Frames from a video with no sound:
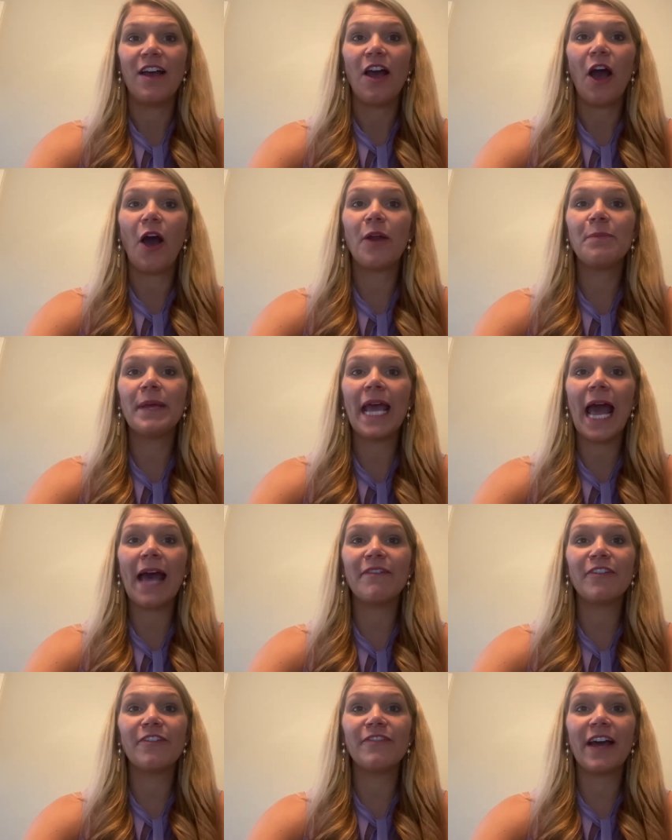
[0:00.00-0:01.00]
On
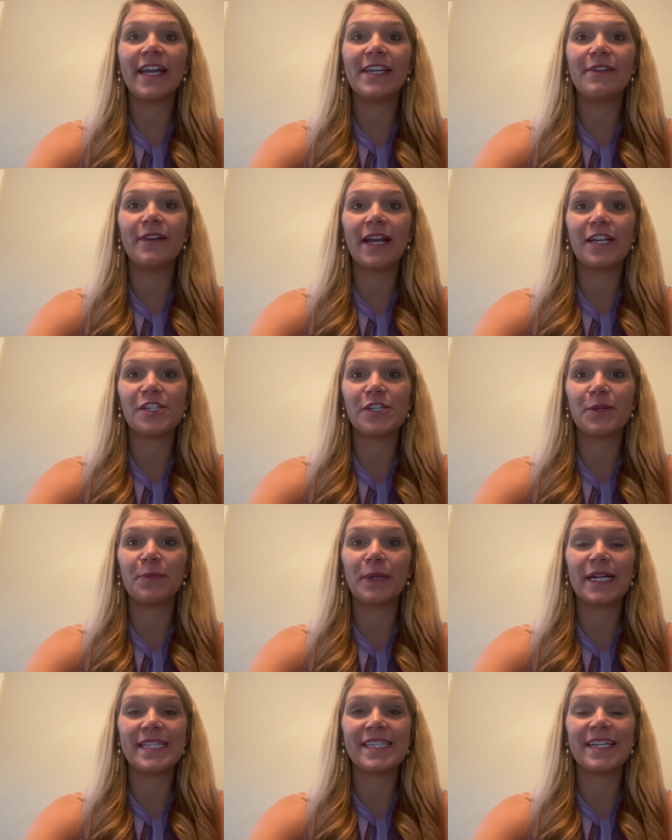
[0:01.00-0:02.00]
behalf of Phi U National
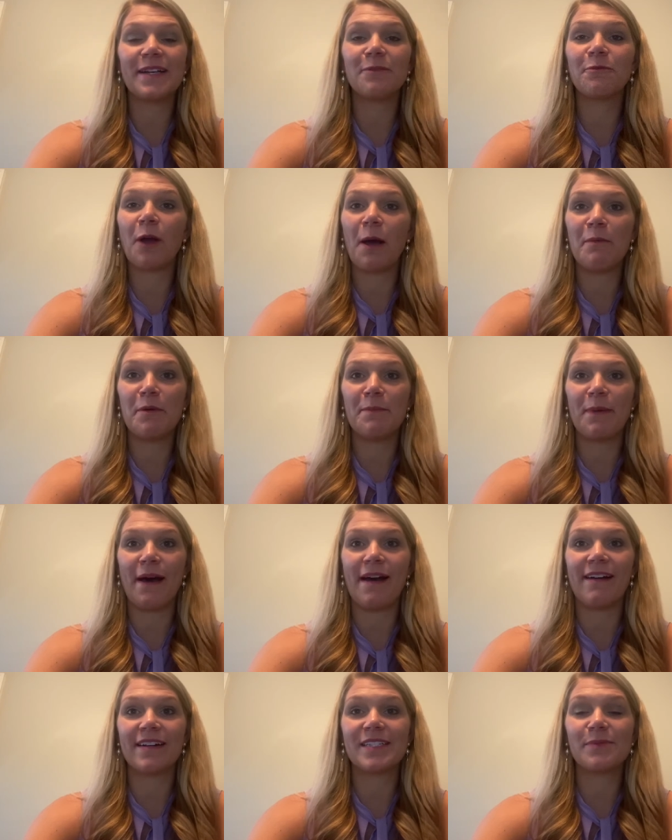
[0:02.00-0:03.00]
President Robin
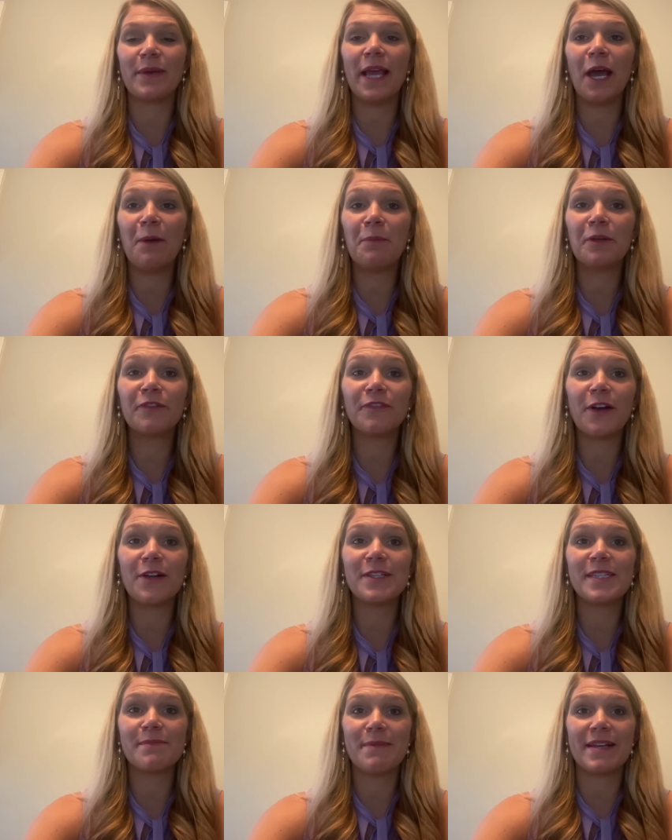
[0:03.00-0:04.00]
Box, we hope your fall
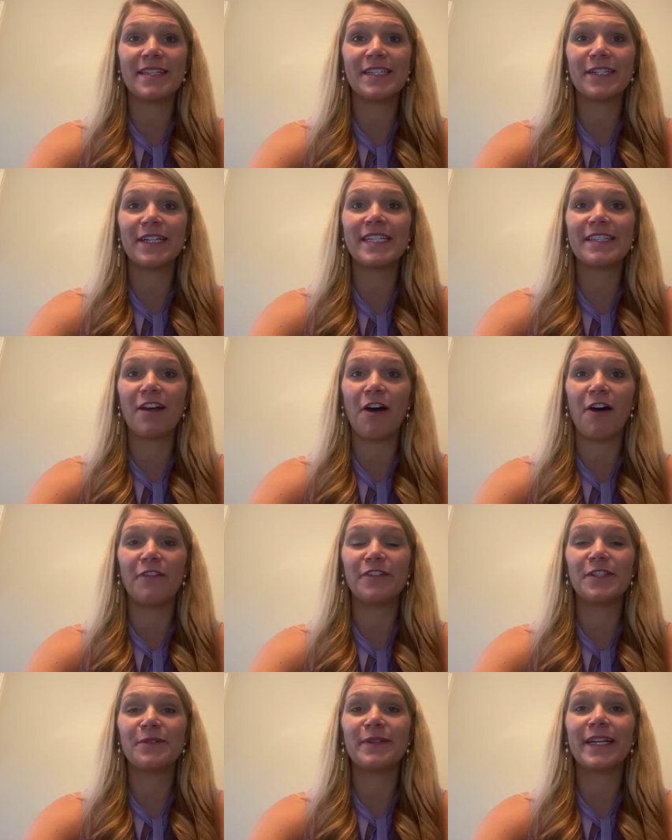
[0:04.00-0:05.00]
semester is off
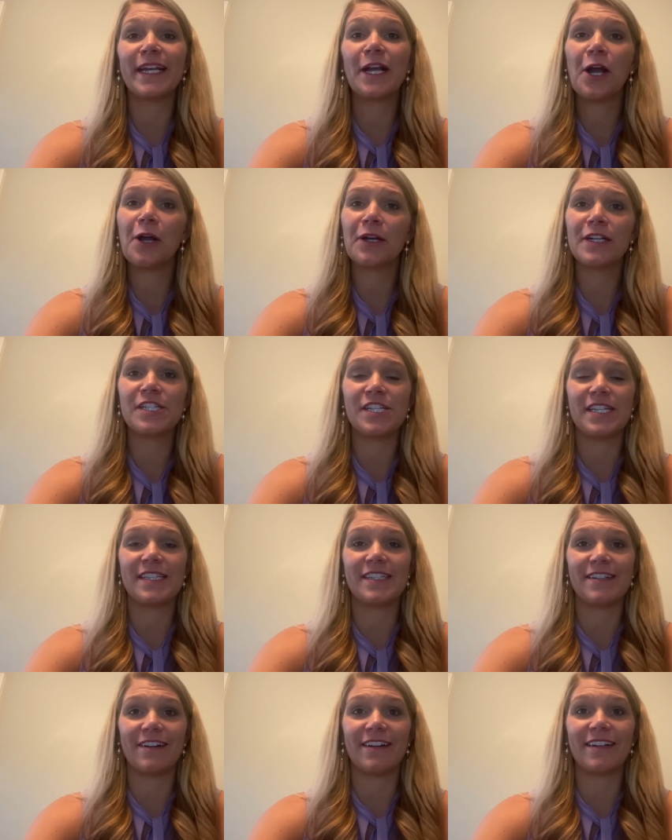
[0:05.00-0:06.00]
to an encouraging
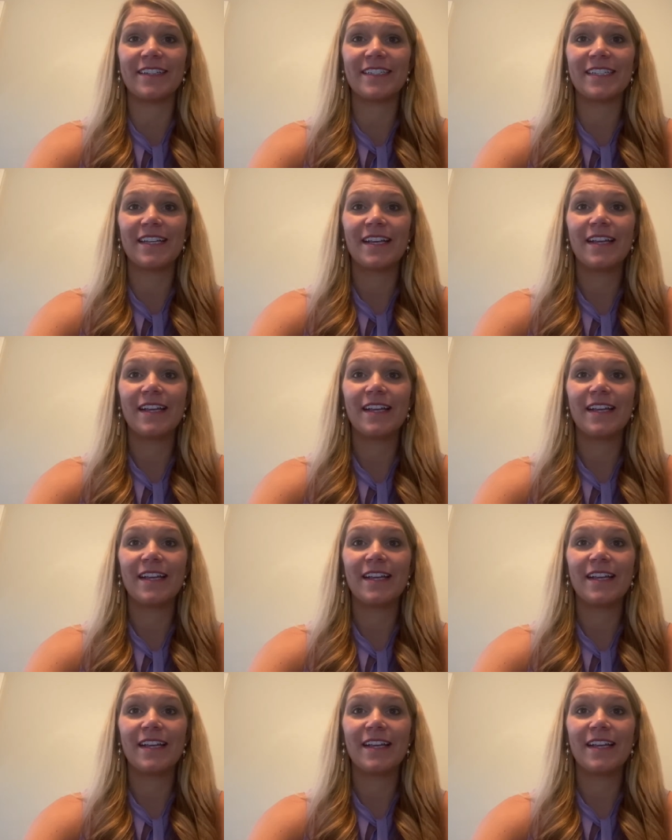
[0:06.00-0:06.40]
start.